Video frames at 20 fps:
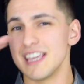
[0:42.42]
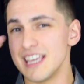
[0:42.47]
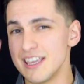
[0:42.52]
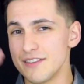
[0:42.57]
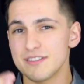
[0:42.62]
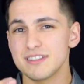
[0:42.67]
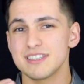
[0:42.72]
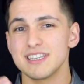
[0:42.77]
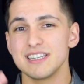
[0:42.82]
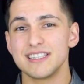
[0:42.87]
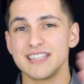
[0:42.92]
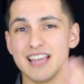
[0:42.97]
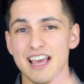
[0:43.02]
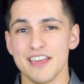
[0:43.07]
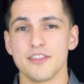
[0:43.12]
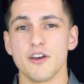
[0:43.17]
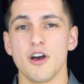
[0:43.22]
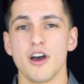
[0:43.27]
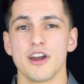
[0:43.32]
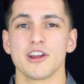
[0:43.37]
even to
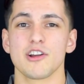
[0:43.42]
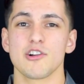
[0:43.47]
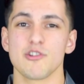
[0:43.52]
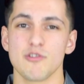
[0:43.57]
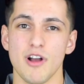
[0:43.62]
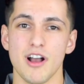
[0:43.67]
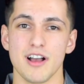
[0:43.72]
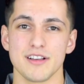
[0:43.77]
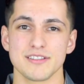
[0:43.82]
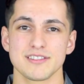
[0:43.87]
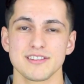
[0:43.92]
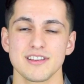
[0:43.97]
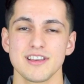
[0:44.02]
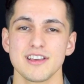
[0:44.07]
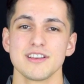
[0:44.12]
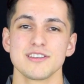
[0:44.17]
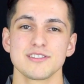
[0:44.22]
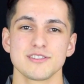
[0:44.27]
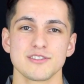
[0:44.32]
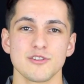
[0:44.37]
death on a cross.
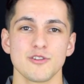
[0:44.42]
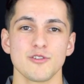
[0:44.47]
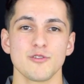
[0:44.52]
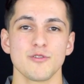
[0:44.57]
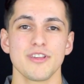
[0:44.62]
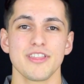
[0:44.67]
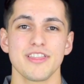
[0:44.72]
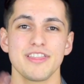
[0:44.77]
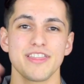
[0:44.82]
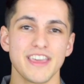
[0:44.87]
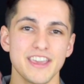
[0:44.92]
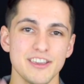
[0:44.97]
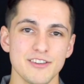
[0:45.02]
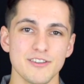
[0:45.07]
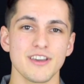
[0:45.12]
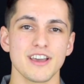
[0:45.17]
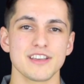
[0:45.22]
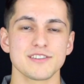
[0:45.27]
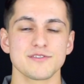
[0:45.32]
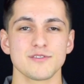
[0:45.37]
So thank you
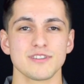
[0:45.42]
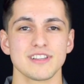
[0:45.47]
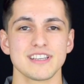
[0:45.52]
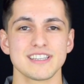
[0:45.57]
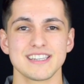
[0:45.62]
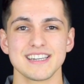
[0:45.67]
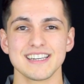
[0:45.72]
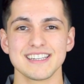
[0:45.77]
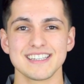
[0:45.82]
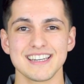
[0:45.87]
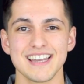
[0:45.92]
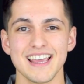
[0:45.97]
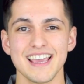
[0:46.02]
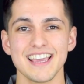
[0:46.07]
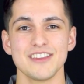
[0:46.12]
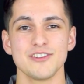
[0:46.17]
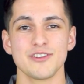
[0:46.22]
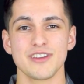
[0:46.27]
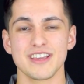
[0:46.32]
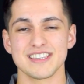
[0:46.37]
guys for listening today,
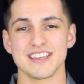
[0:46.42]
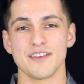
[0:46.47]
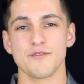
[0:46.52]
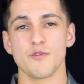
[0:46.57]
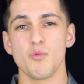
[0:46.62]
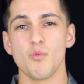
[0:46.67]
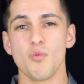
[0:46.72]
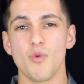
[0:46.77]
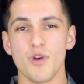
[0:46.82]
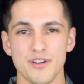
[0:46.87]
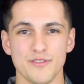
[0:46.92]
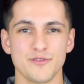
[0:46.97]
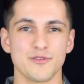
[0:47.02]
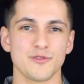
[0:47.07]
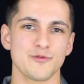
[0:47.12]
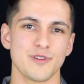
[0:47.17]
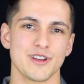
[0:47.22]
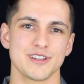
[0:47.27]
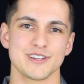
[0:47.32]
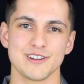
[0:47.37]
and you guys have a wonderful
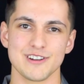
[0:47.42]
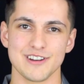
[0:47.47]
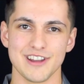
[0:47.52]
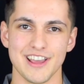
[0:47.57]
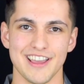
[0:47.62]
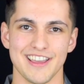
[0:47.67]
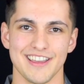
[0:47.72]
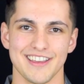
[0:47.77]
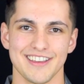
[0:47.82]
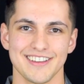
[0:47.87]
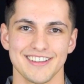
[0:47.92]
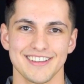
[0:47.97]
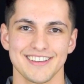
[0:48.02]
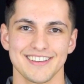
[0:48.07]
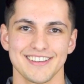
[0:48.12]
rest of your day.